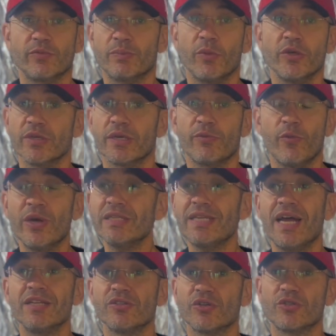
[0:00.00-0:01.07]
Well, went
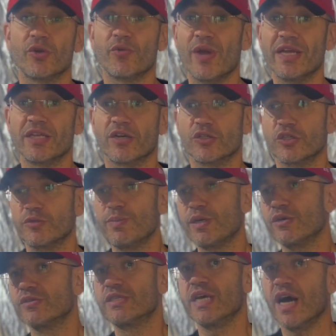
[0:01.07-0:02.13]
under the radar just
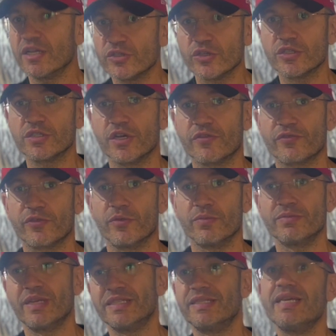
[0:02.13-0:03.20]
because the other stuff
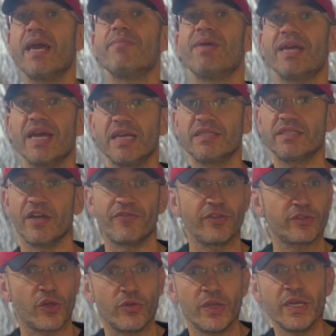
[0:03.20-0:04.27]
from the DMAA stuff,
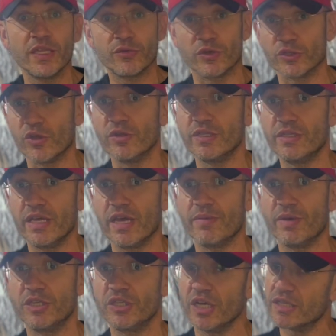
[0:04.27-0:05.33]
it was only
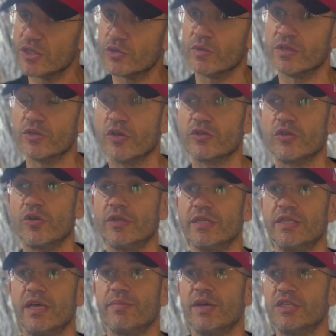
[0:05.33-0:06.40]
DMHA. This one is also only
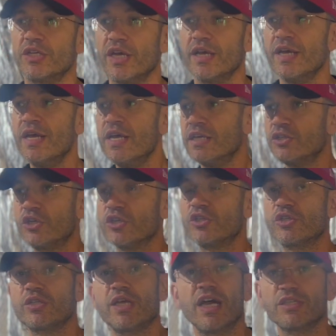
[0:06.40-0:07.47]
DMHA. It
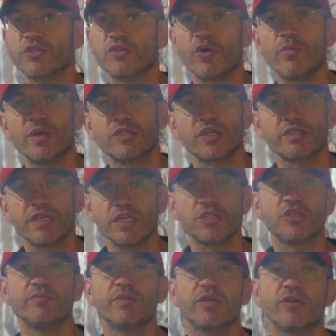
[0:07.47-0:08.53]
just got so much
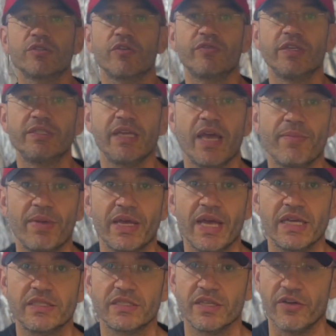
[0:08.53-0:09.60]
attention because of the
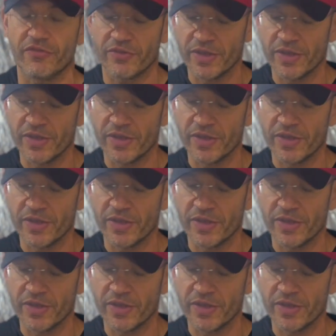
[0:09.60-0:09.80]
DMAA stuff.